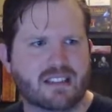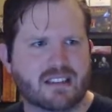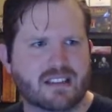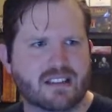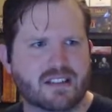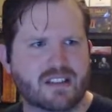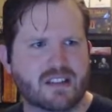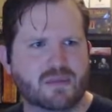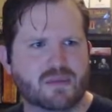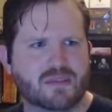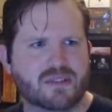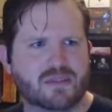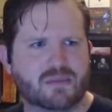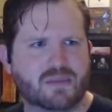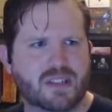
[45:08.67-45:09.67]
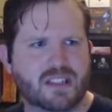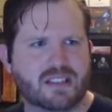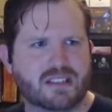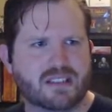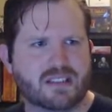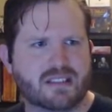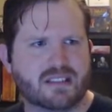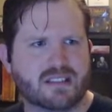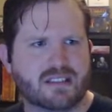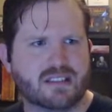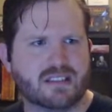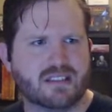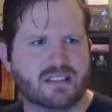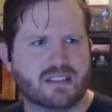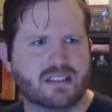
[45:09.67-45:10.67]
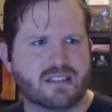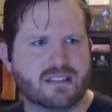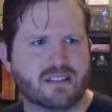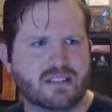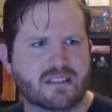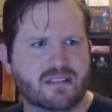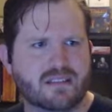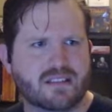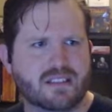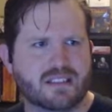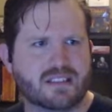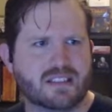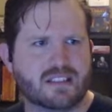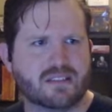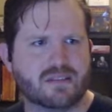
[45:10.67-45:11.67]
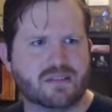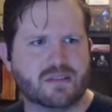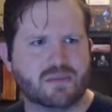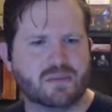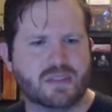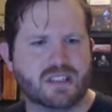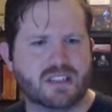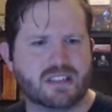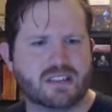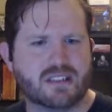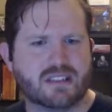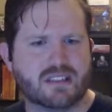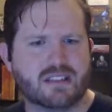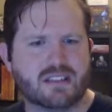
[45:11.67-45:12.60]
double space, a single space.